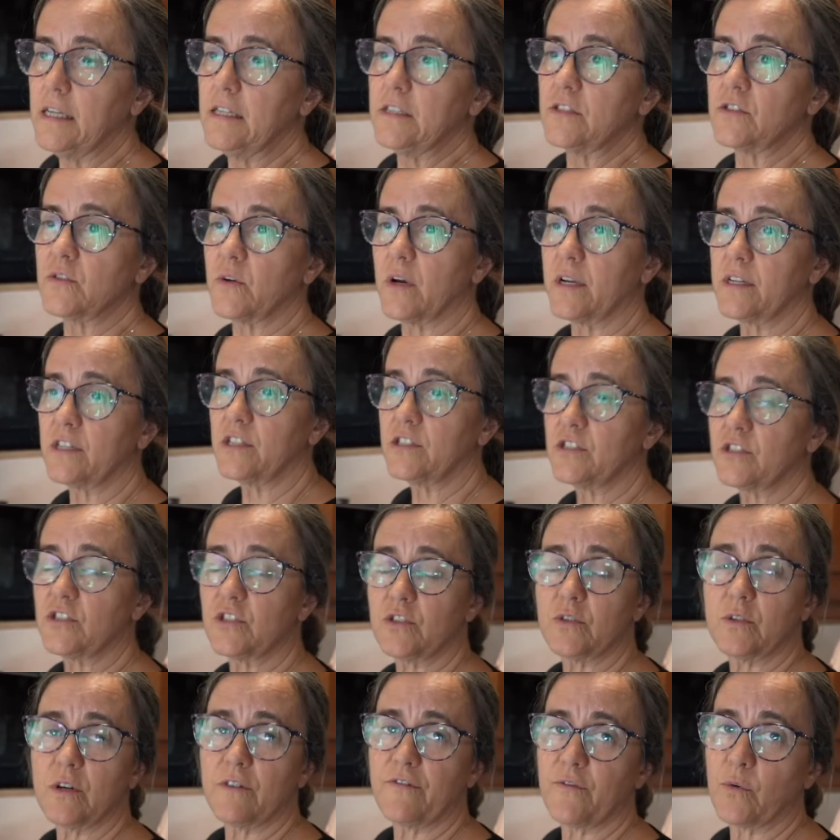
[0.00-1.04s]
So I just
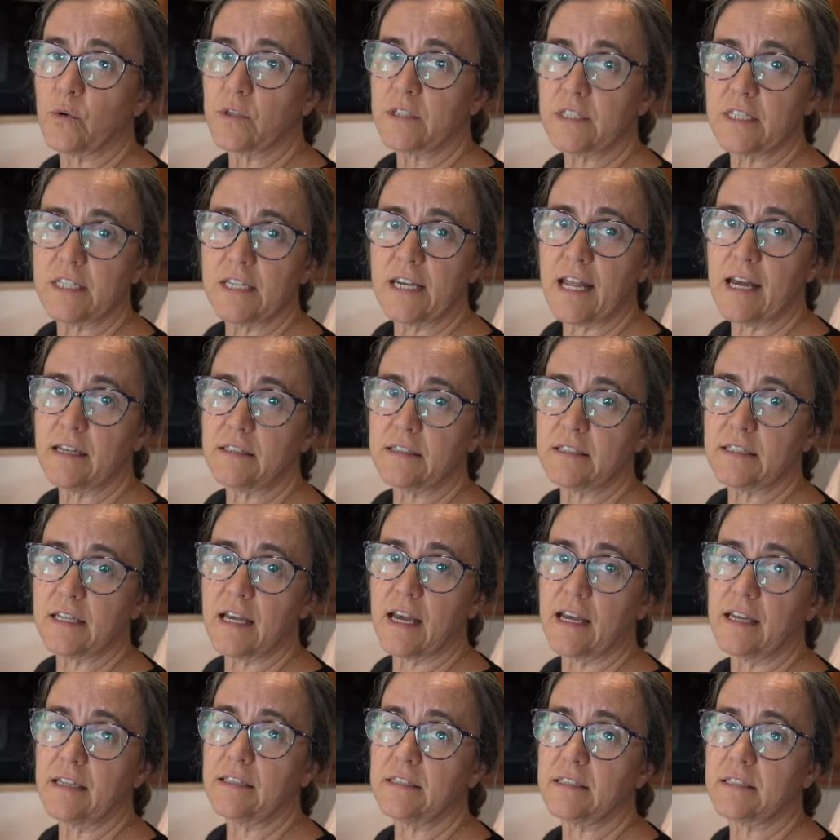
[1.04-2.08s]
do a 14-ounce
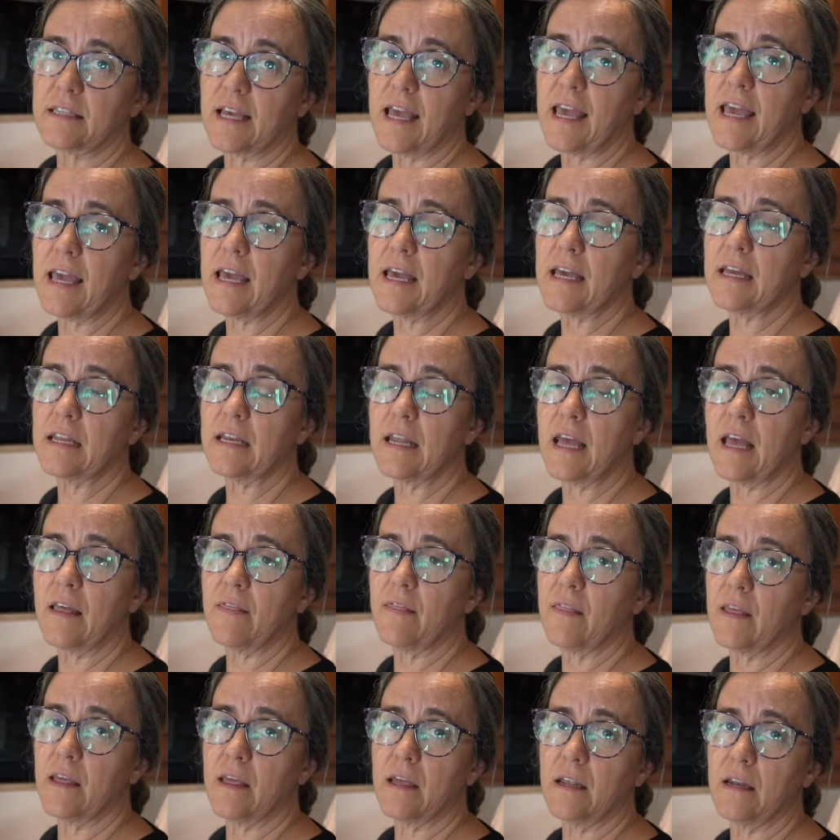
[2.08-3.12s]
diced can and
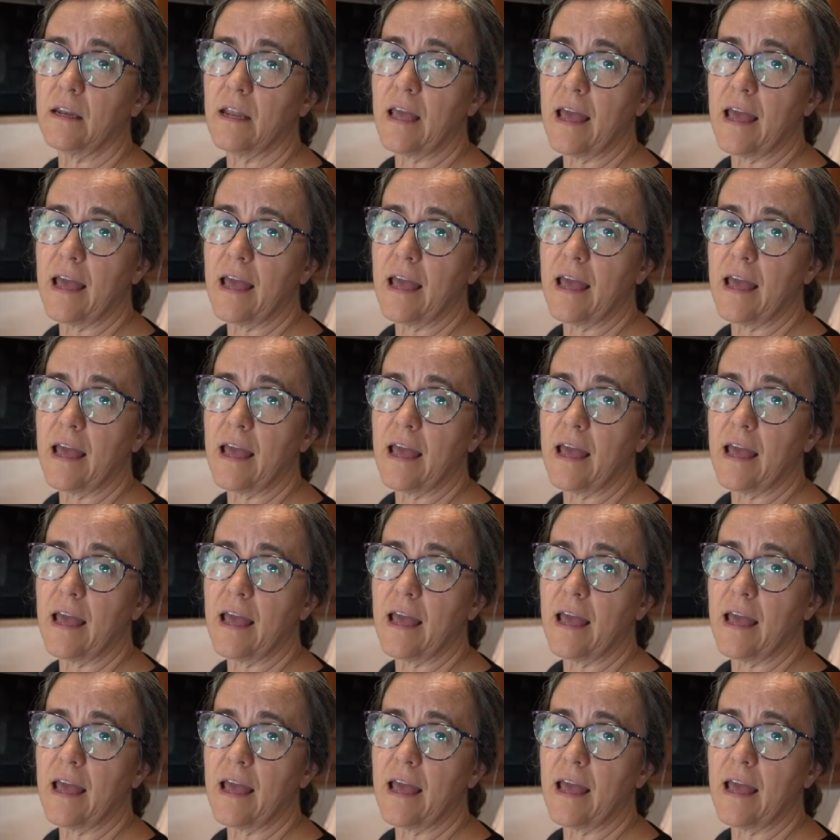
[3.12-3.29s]
then